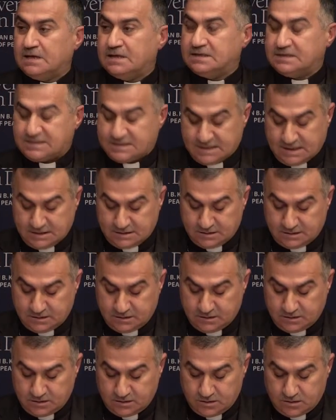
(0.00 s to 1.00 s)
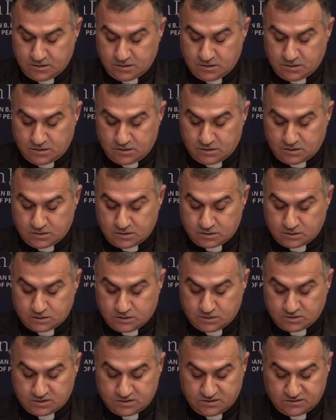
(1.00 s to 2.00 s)
Citing
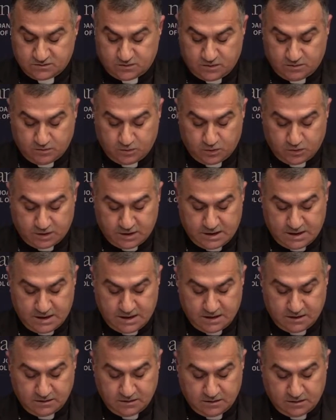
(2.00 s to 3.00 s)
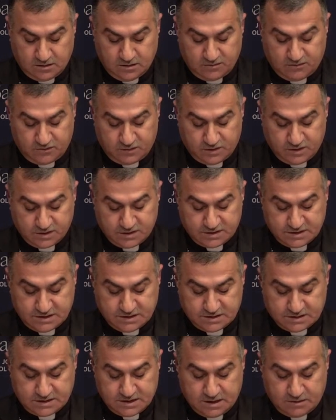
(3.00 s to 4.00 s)
sources from Quran,
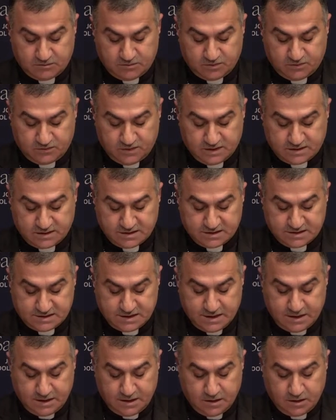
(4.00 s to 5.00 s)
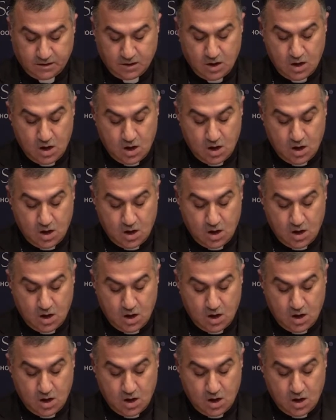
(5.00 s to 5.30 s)
verses, and prophetic saying,